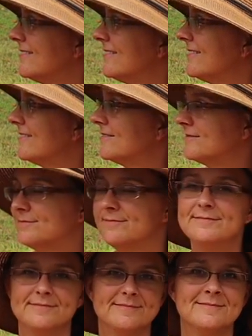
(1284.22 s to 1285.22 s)

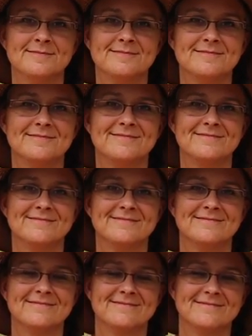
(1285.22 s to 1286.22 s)

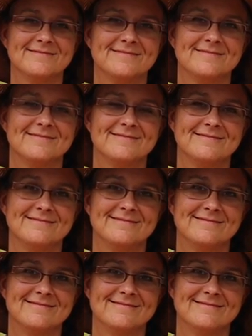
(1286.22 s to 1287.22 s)

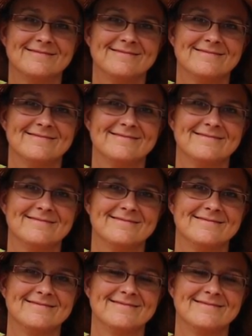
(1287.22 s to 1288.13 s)
(silent)